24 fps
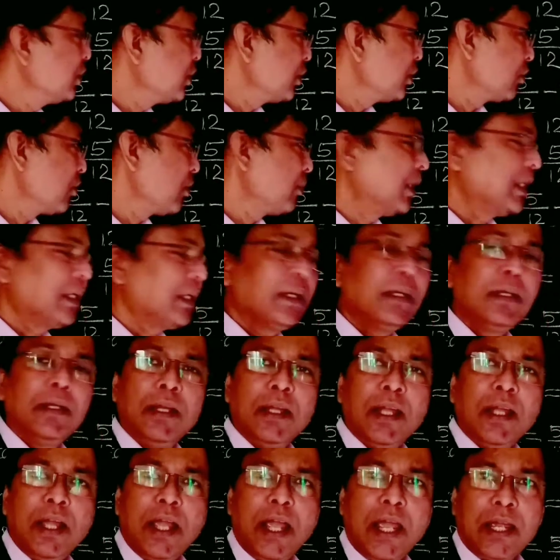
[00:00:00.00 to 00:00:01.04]
trigonometric
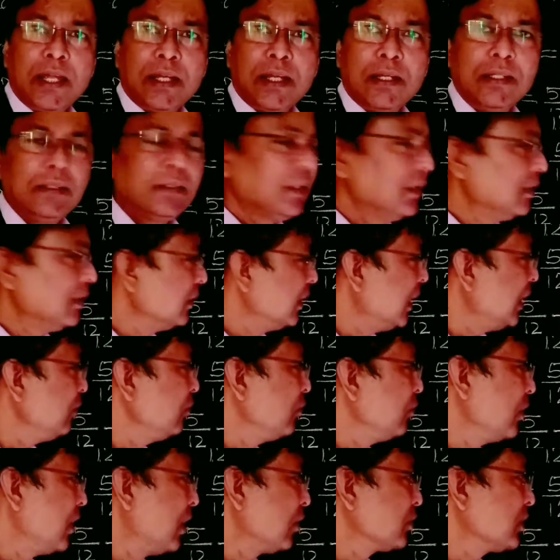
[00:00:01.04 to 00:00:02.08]
angles.
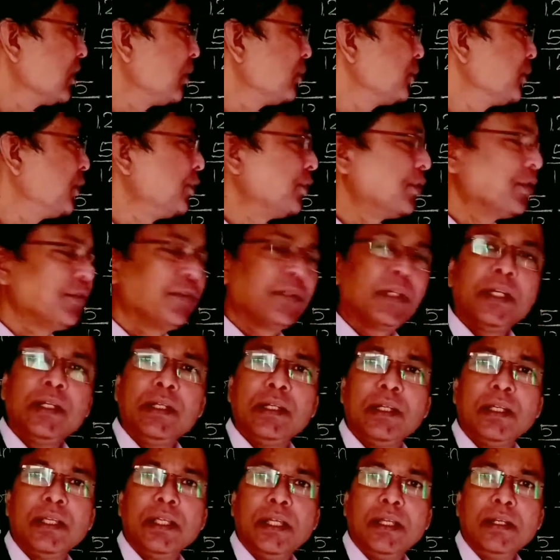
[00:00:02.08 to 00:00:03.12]
Then we have
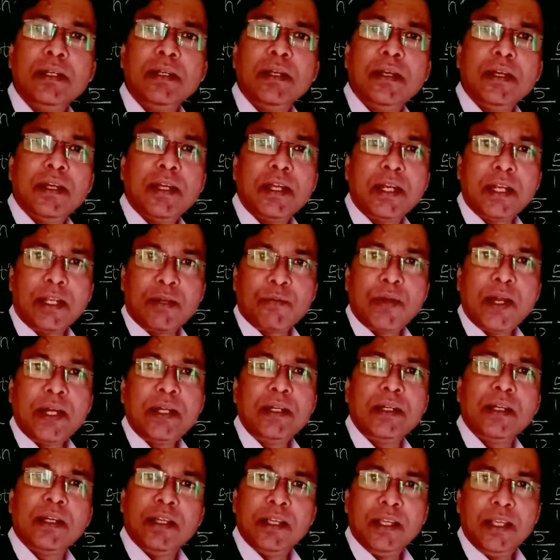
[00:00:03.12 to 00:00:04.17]
substituted in
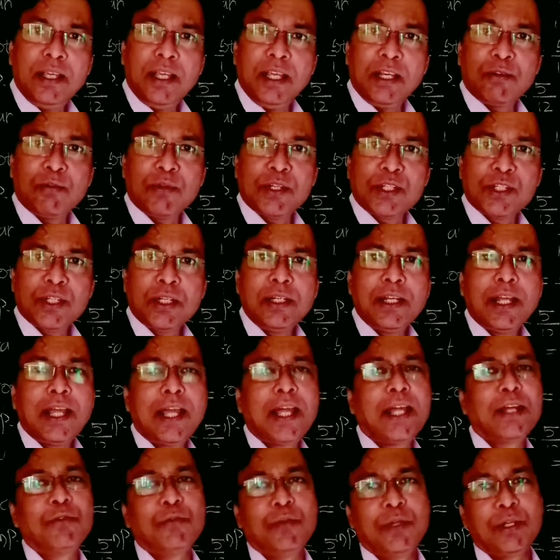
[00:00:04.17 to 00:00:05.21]
required equation
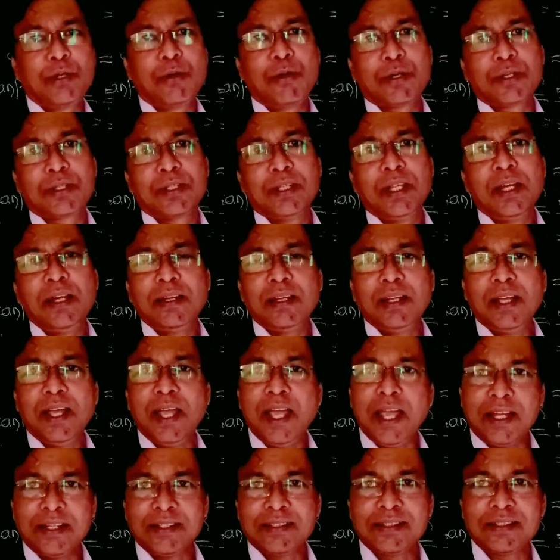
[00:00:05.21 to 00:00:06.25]
and we got the
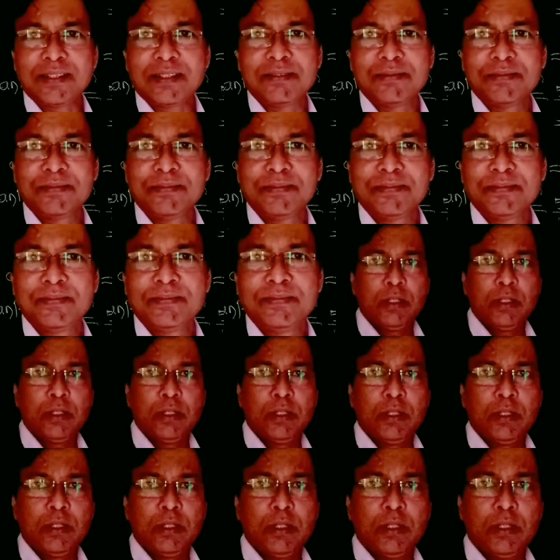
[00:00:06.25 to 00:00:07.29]
answer.
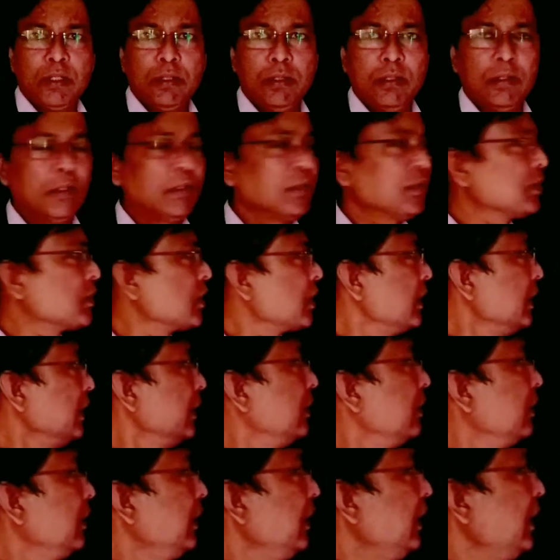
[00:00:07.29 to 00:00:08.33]
Question number
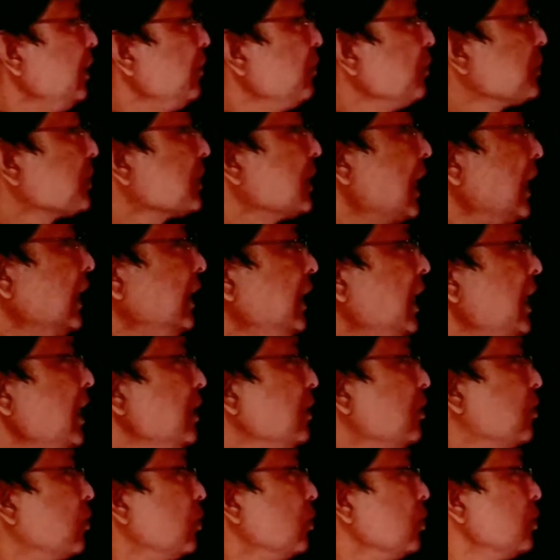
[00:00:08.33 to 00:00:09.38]
3. If sin A
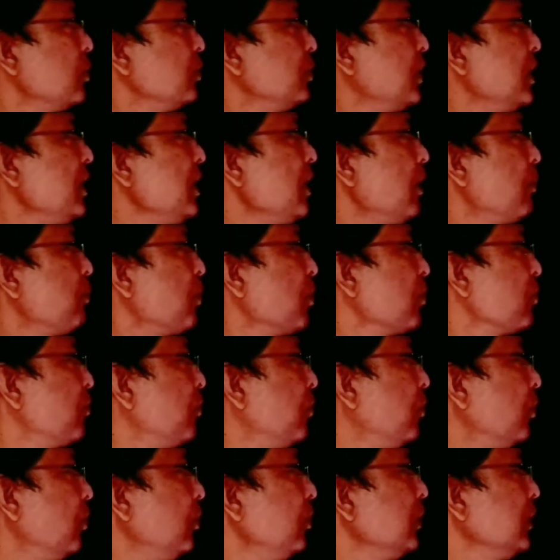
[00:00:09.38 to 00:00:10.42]
equal to 3 upon
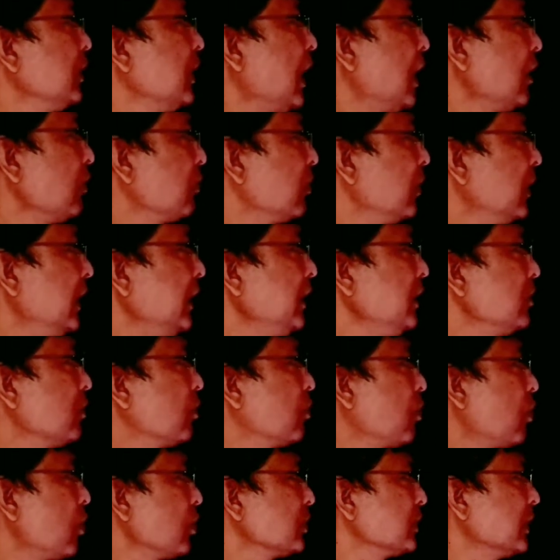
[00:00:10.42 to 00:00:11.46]
4, calculate
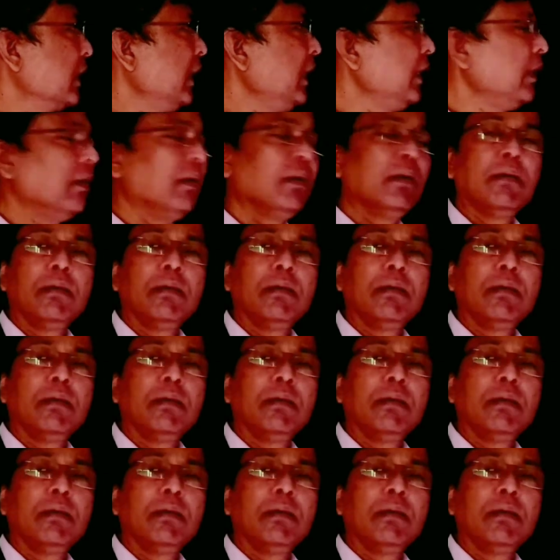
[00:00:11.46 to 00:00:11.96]
cos A